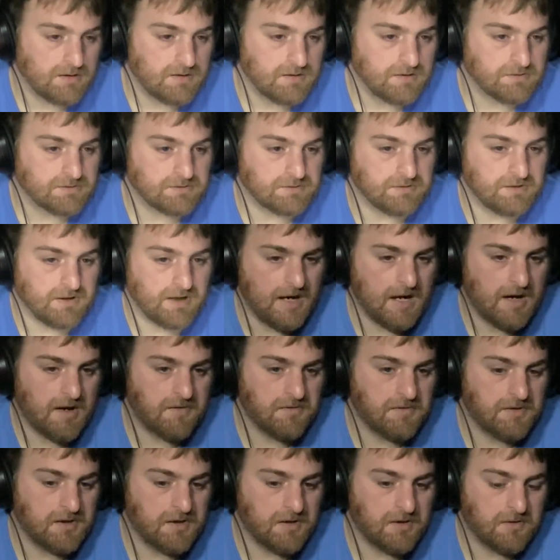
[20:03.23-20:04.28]
So now
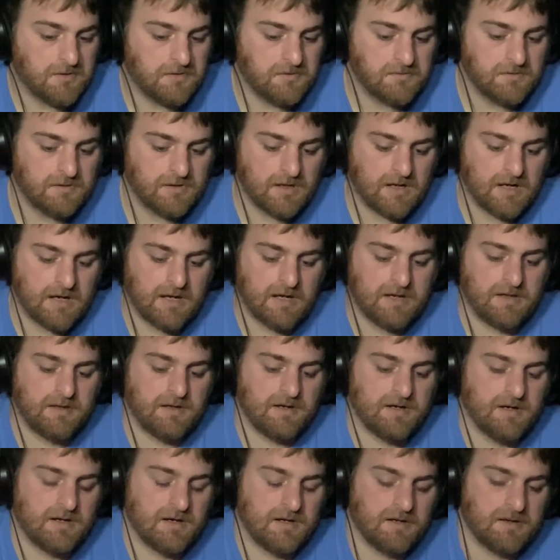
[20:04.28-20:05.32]
though,
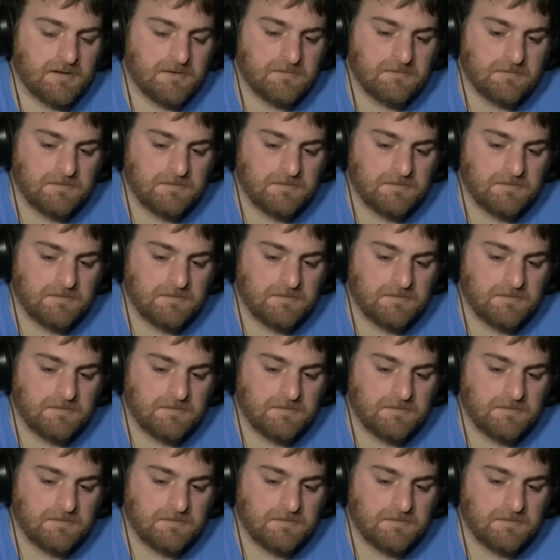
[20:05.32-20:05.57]
I